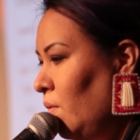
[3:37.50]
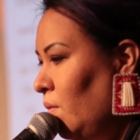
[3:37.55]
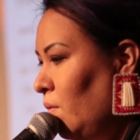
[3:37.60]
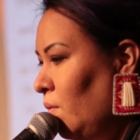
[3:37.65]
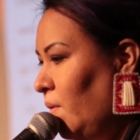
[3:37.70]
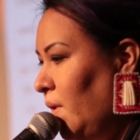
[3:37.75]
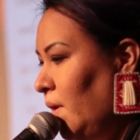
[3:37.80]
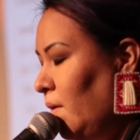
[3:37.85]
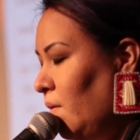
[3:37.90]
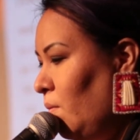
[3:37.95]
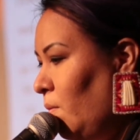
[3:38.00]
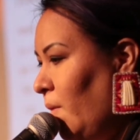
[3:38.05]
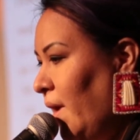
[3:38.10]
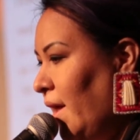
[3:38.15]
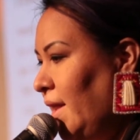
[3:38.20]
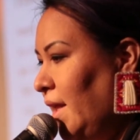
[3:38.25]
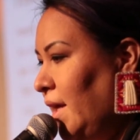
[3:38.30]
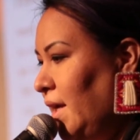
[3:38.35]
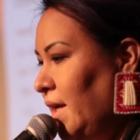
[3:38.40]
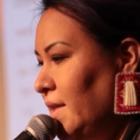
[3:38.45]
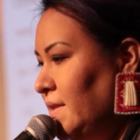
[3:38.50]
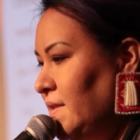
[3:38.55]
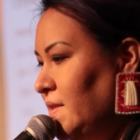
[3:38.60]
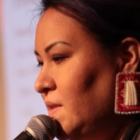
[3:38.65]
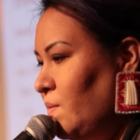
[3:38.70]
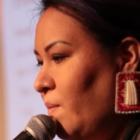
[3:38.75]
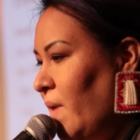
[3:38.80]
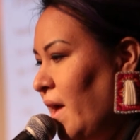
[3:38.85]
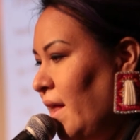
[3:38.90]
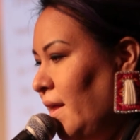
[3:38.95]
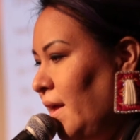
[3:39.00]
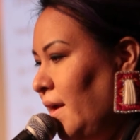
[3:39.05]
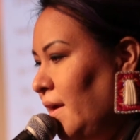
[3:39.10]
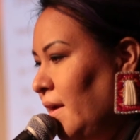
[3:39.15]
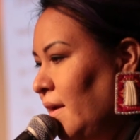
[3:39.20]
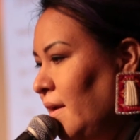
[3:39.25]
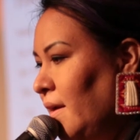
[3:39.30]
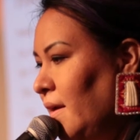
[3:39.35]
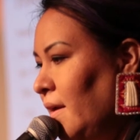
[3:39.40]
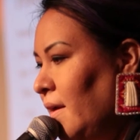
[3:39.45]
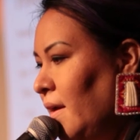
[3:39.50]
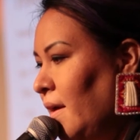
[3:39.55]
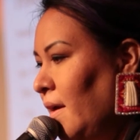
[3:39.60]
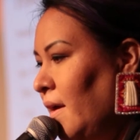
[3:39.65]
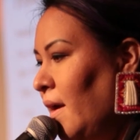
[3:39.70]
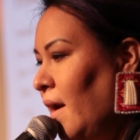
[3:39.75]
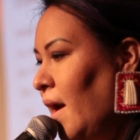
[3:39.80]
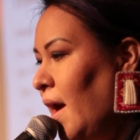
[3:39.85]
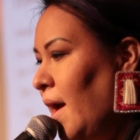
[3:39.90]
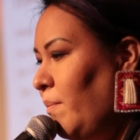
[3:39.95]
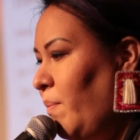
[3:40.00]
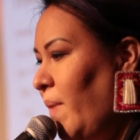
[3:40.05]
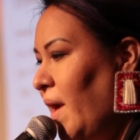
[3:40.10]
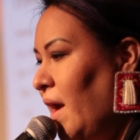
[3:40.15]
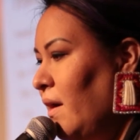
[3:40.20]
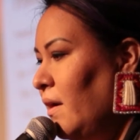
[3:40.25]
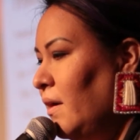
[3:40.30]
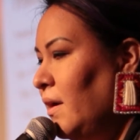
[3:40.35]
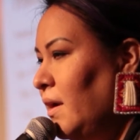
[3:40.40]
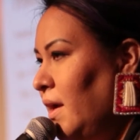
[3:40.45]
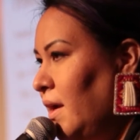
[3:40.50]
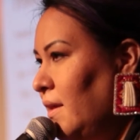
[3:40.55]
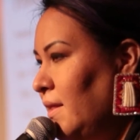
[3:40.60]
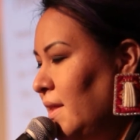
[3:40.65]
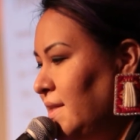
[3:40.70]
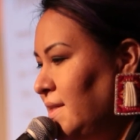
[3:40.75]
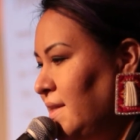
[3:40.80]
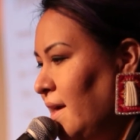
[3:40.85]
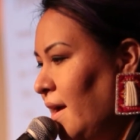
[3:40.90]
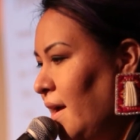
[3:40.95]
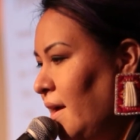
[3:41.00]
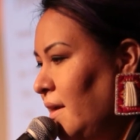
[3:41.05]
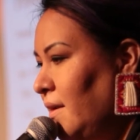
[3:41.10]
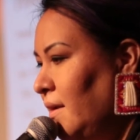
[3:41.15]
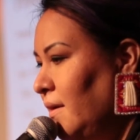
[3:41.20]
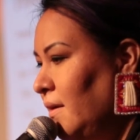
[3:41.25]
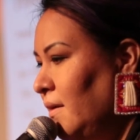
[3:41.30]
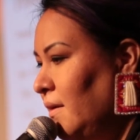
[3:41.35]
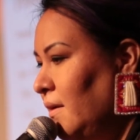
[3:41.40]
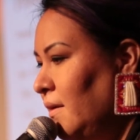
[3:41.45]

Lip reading: welling and swelling, I bear in the tide.